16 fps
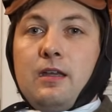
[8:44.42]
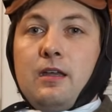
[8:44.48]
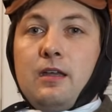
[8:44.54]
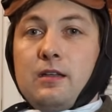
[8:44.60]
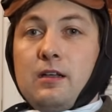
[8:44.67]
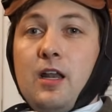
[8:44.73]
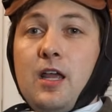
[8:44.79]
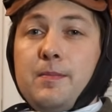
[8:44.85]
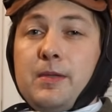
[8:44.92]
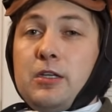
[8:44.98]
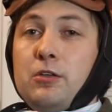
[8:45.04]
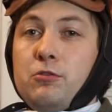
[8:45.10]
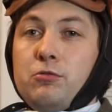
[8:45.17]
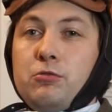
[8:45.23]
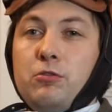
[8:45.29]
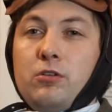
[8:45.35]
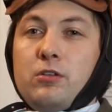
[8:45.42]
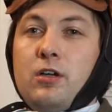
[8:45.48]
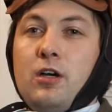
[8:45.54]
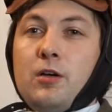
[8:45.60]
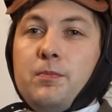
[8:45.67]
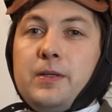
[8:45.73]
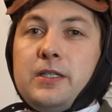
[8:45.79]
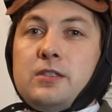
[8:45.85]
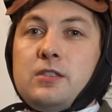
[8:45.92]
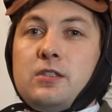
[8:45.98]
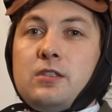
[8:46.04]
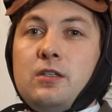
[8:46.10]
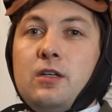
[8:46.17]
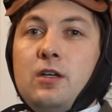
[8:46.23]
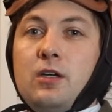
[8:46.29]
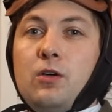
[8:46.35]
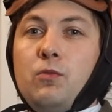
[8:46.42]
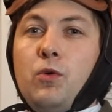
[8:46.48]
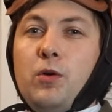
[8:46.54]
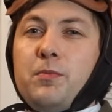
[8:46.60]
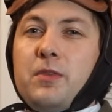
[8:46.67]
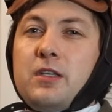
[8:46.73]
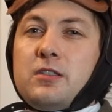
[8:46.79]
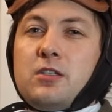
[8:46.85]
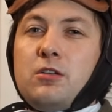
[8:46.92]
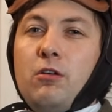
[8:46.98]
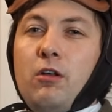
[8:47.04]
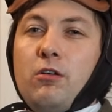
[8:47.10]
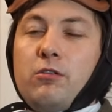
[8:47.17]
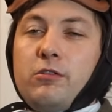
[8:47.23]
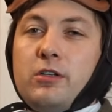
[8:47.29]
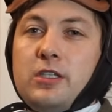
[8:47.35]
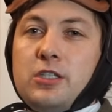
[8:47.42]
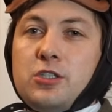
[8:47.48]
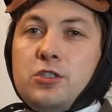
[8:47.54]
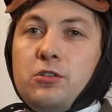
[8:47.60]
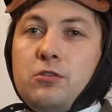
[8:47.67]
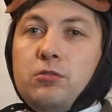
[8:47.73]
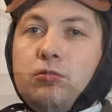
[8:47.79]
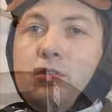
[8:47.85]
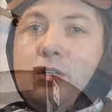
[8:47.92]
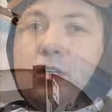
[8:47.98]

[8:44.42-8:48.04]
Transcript: In climate-controlled cockpits, warmth is no longer an issue,